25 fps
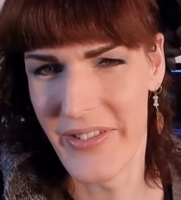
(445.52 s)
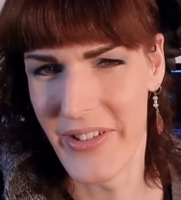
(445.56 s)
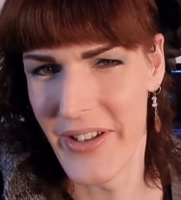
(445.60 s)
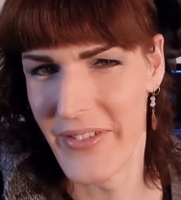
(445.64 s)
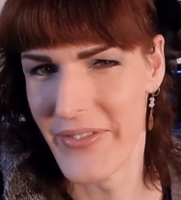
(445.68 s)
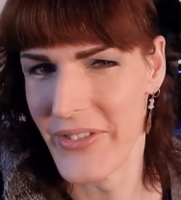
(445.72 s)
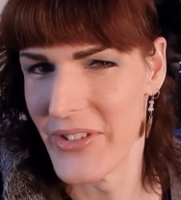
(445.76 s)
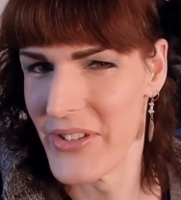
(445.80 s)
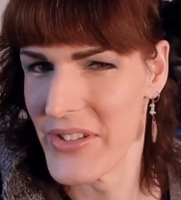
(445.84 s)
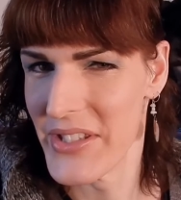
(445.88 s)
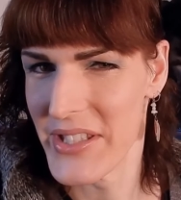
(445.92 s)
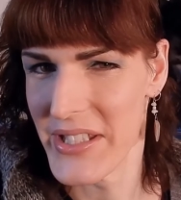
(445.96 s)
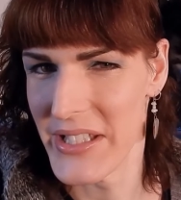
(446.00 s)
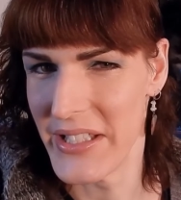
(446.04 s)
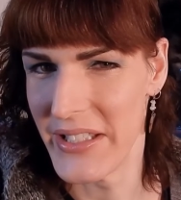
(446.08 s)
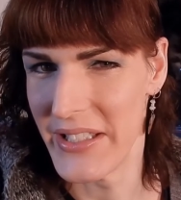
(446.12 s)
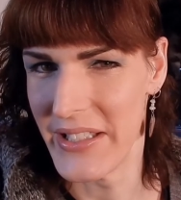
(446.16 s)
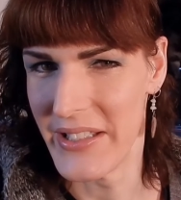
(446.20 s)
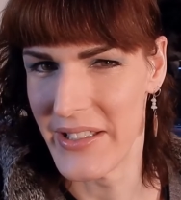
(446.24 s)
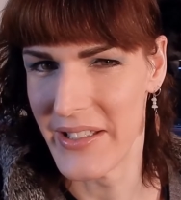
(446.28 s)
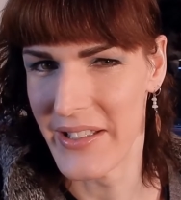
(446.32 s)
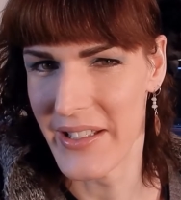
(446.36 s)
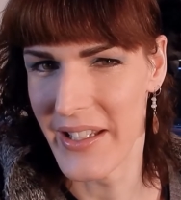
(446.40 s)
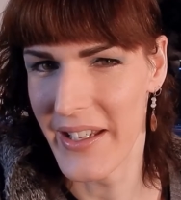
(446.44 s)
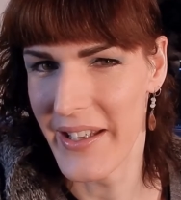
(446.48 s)
I've not seen
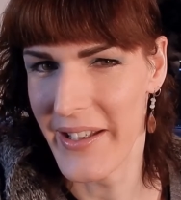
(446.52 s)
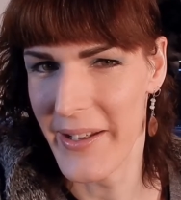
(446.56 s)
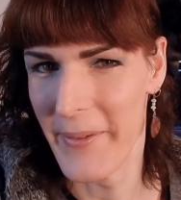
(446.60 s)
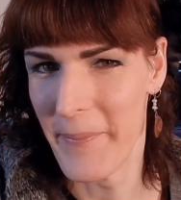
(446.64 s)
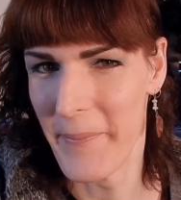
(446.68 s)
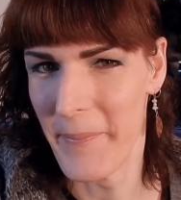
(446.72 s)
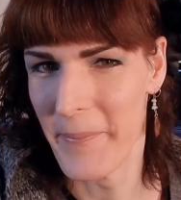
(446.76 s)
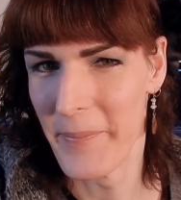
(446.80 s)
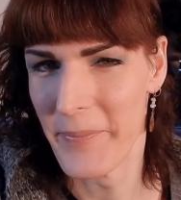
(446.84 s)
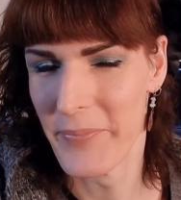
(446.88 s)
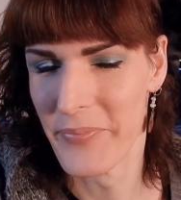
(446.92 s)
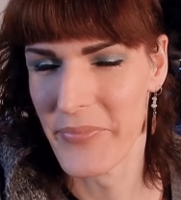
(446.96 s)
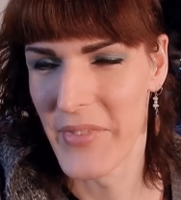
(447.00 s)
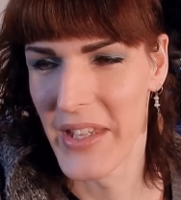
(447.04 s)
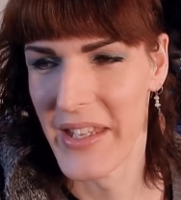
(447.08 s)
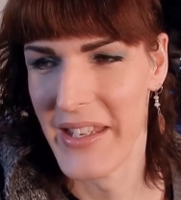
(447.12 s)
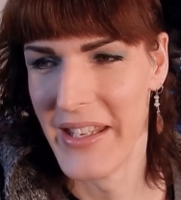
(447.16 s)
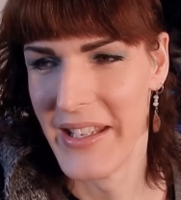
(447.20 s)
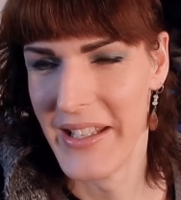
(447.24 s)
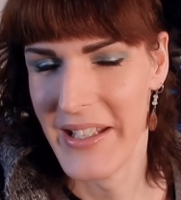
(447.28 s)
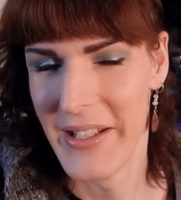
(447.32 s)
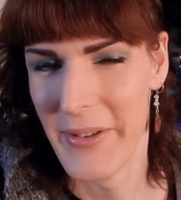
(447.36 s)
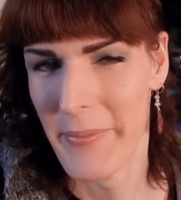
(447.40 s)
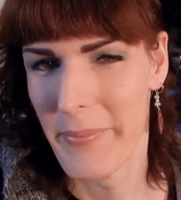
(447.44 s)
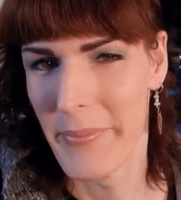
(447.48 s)
it.
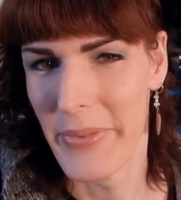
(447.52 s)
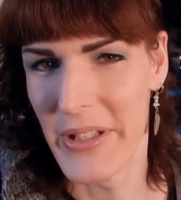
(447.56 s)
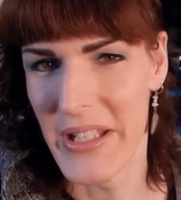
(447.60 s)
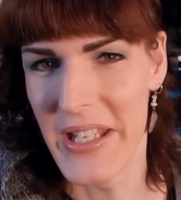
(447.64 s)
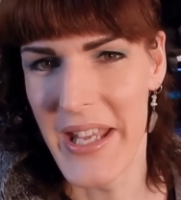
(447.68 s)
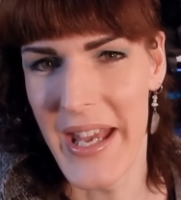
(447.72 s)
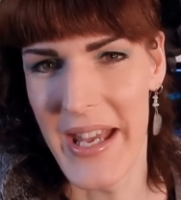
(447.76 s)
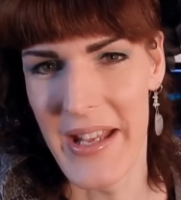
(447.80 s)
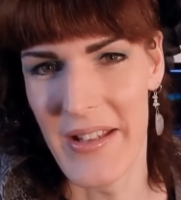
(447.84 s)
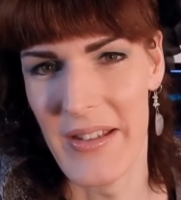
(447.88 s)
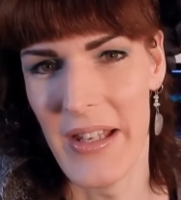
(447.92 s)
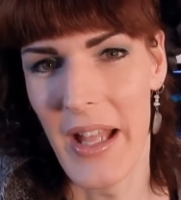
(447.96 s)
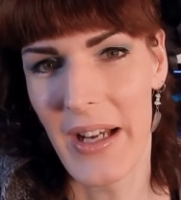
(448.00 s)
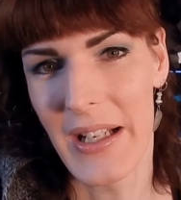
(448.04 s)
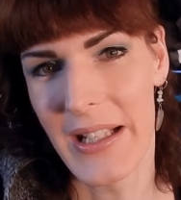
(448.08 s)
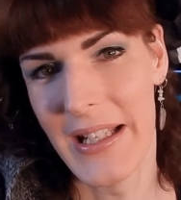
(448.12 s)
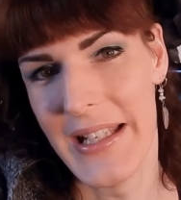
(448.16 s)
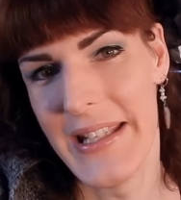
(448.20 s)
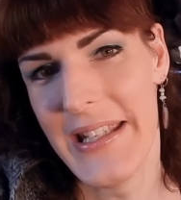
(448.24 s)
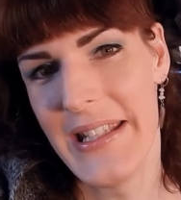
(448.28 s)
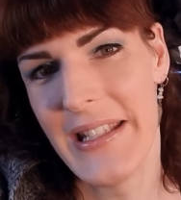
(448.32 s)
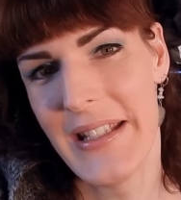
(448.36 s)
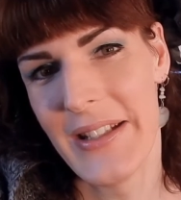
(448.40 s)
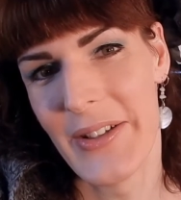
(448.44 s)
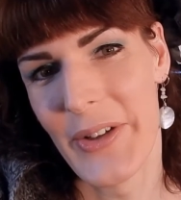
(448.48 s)
But yeah,
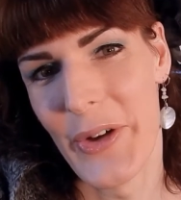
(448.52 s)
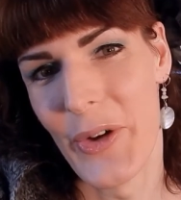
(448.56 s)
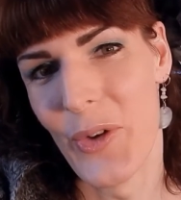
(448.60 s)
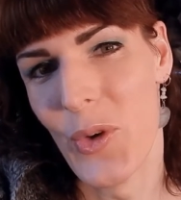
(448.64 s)
luckily,